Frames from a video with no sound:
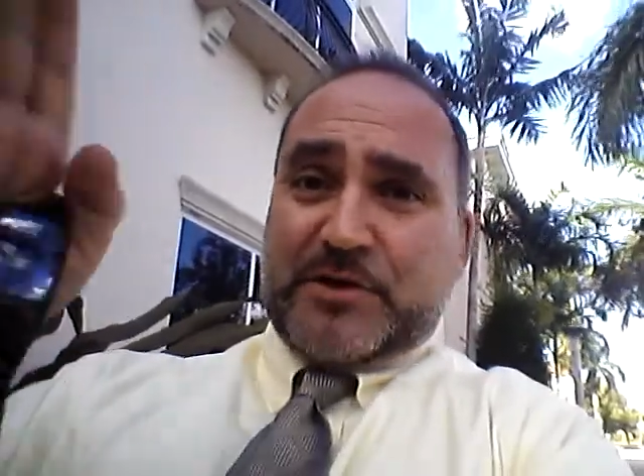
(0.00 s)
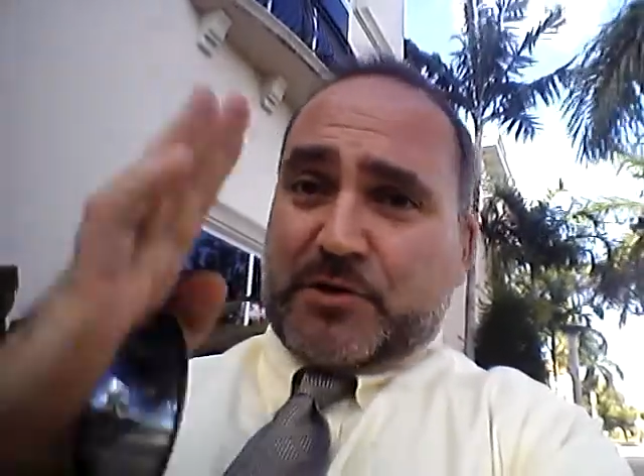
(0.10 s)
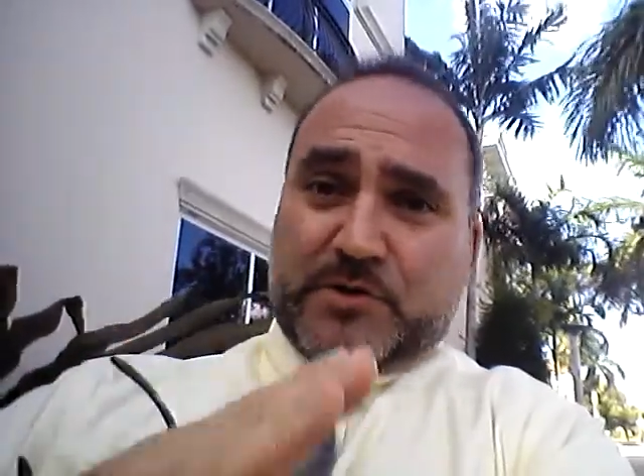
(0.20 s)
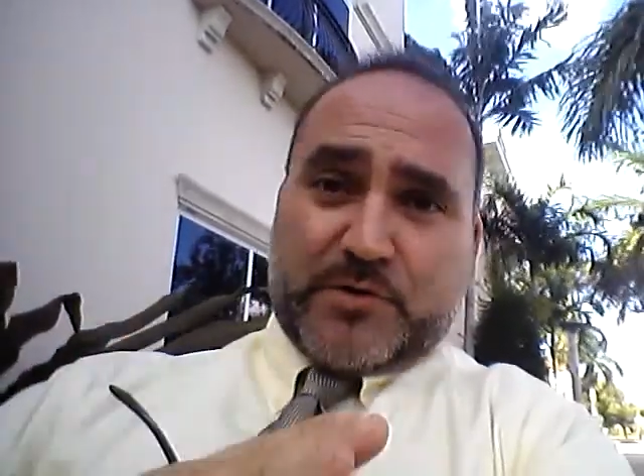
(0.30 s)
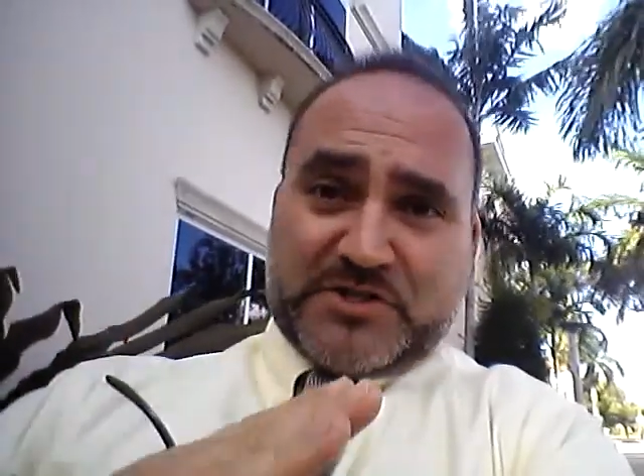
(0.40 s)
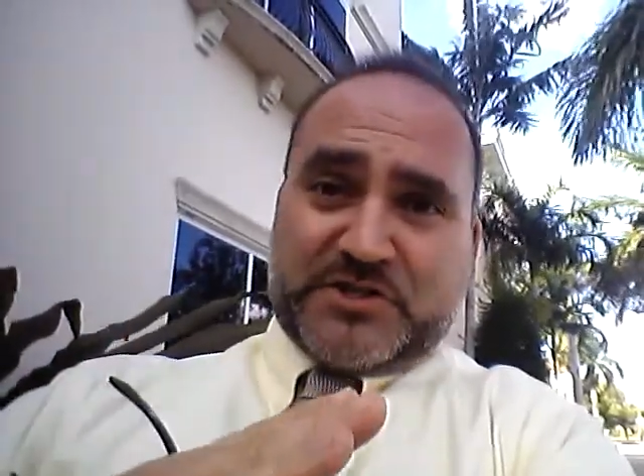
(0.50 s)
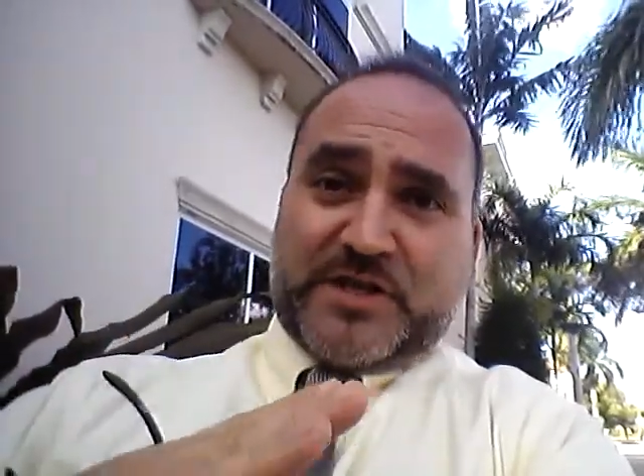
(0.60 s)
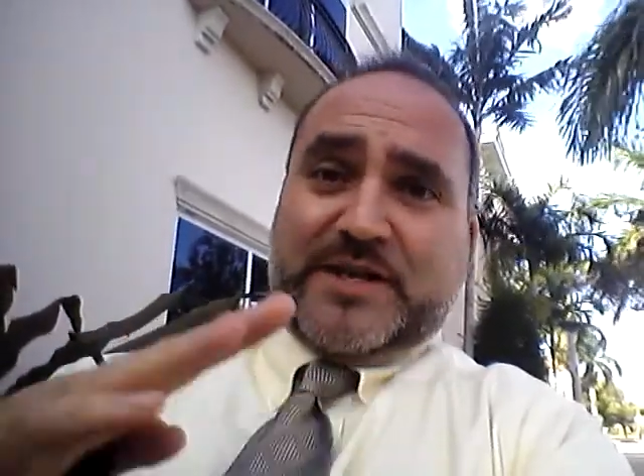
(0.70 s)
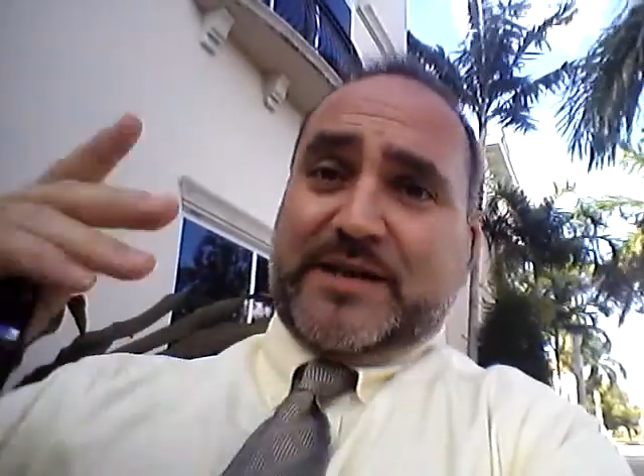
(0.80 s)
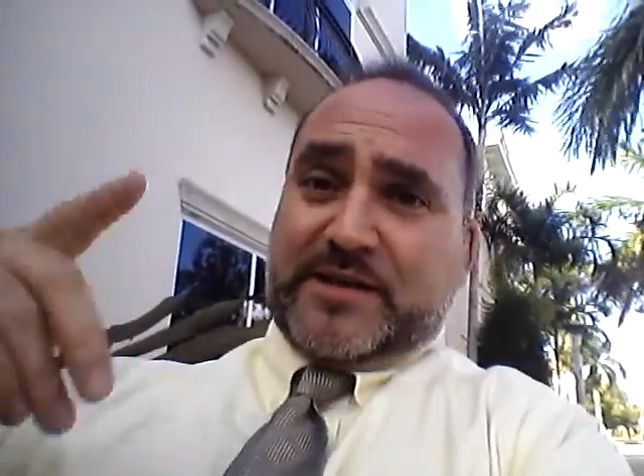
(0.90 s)
you're a
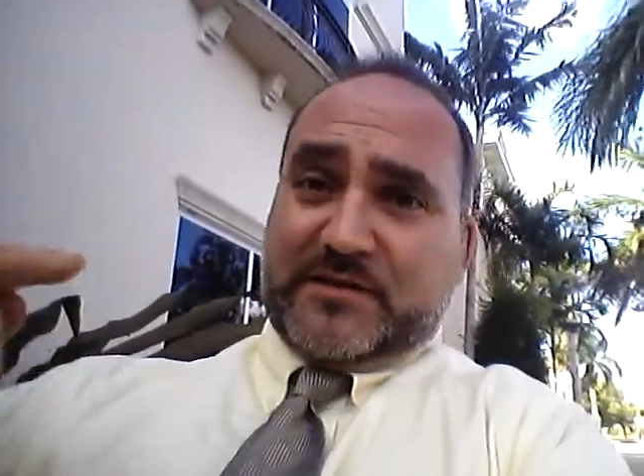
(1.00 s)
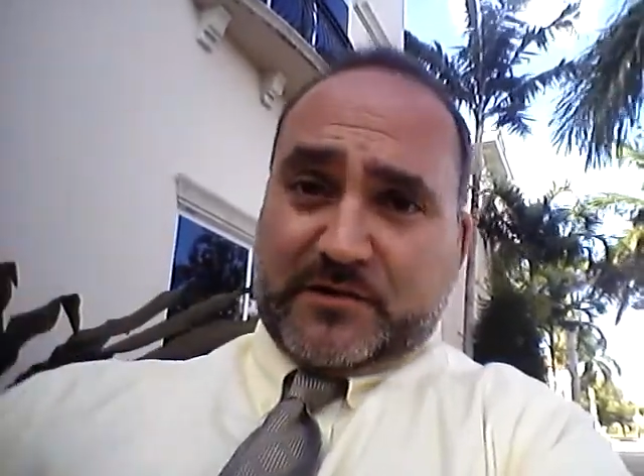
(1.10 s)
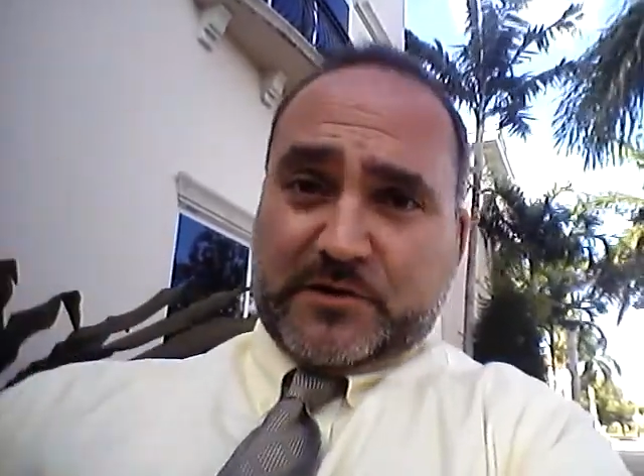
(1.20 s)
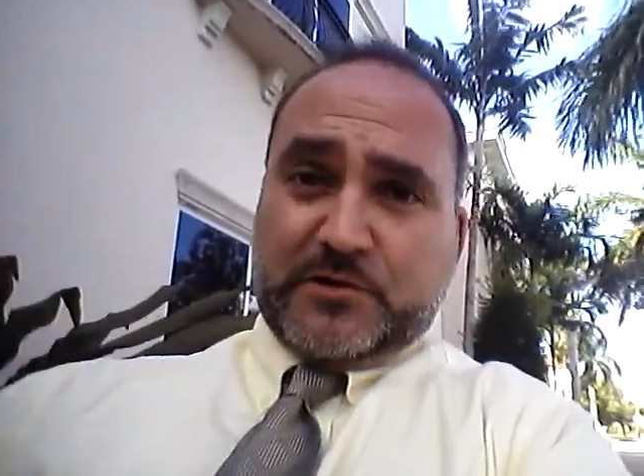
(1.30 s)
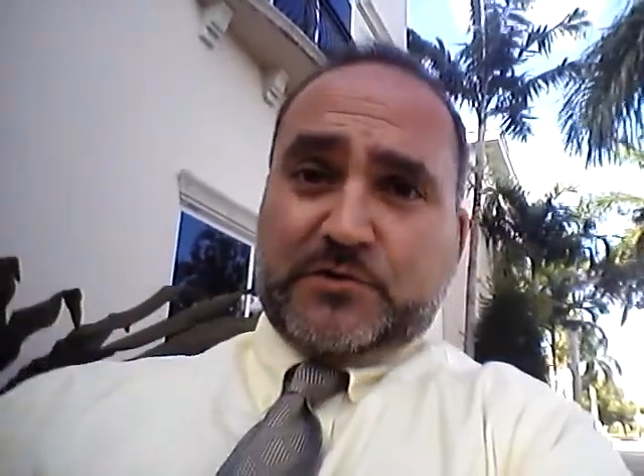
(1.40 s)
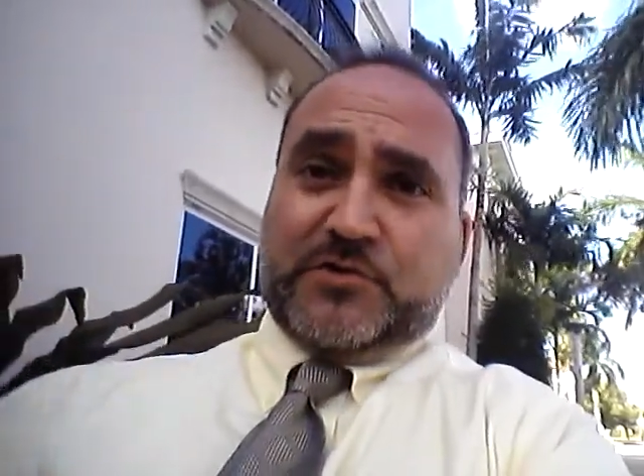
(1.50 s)
Christian and continue